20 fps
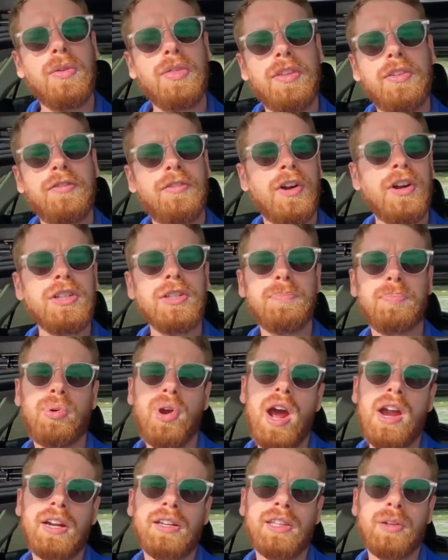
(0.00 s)
the first
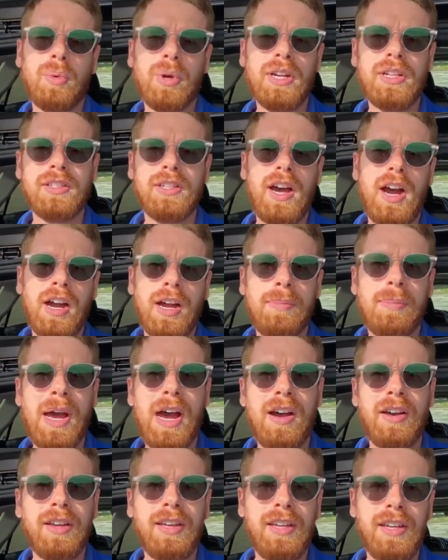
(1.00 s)
product that we're gonna talk
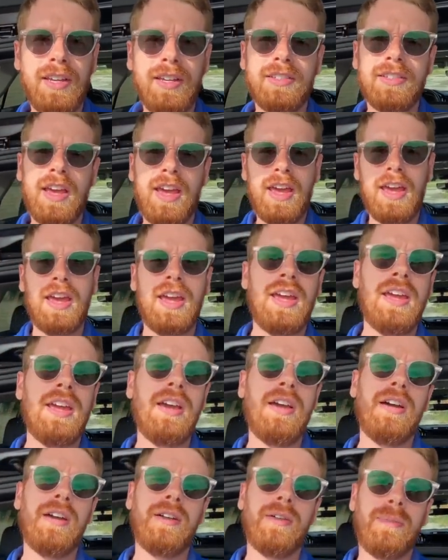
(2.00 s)
about is a
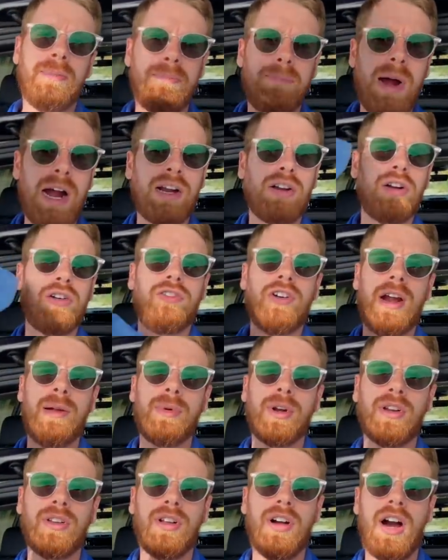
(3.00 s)

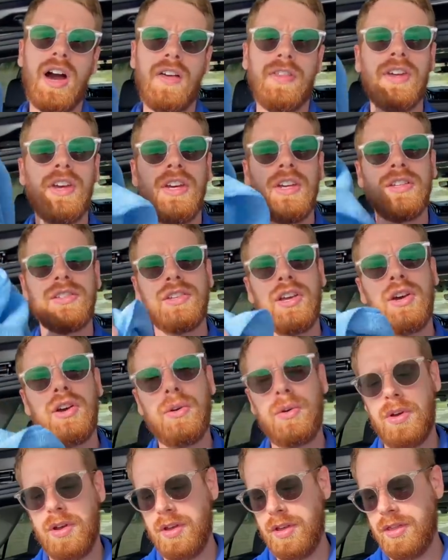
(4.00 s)
microfiber cloth.
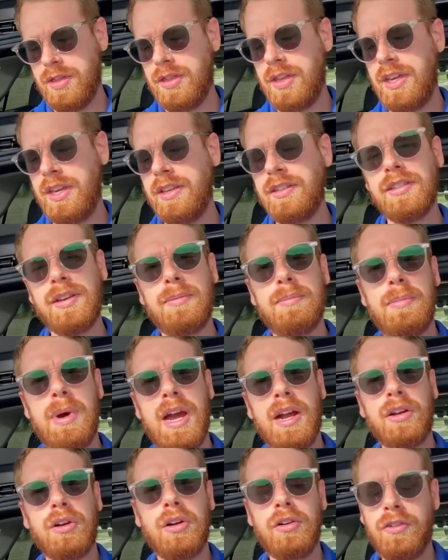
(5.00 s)
So these
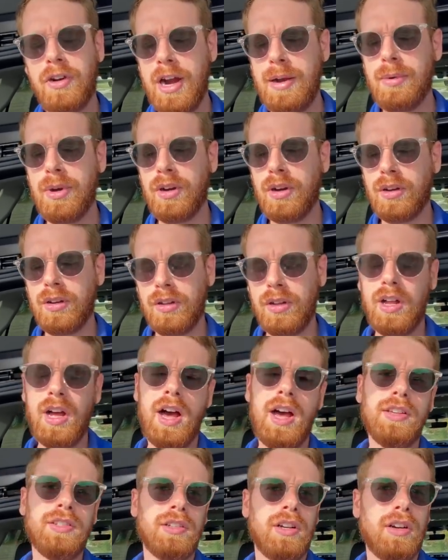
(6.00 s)
microfiber
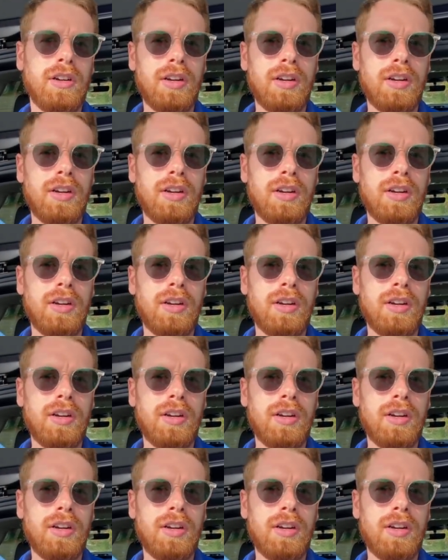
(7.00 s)
cloths are